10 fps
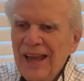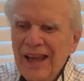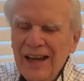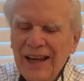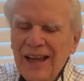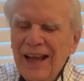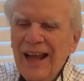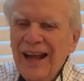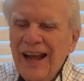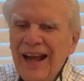and I,
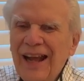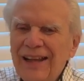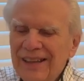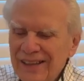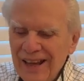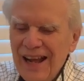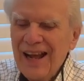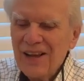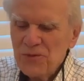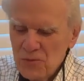I,
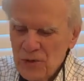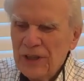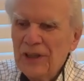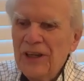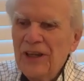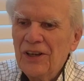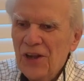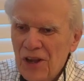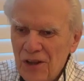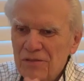I really
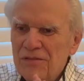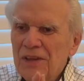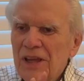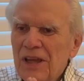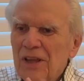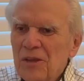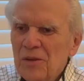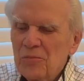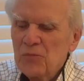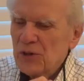love
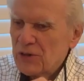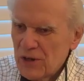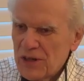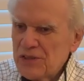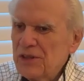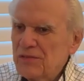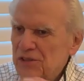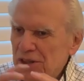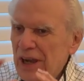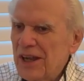progressive
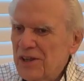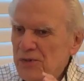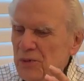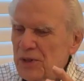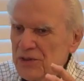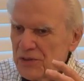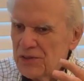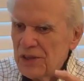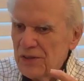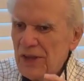jazz, which
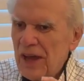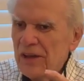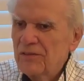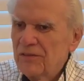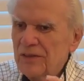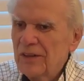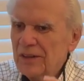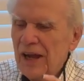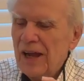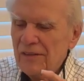is in that.
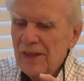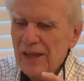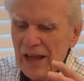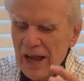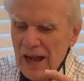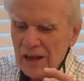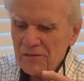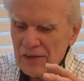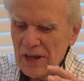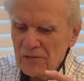I, I've
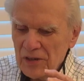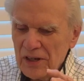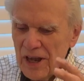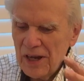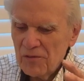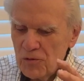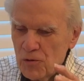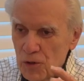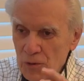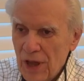never kind of
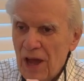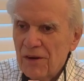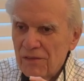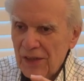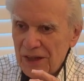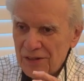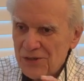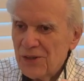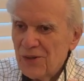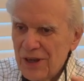grown out of that,
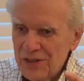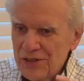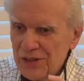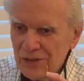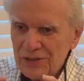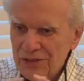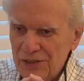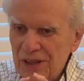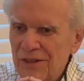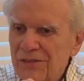so I still
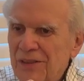think of,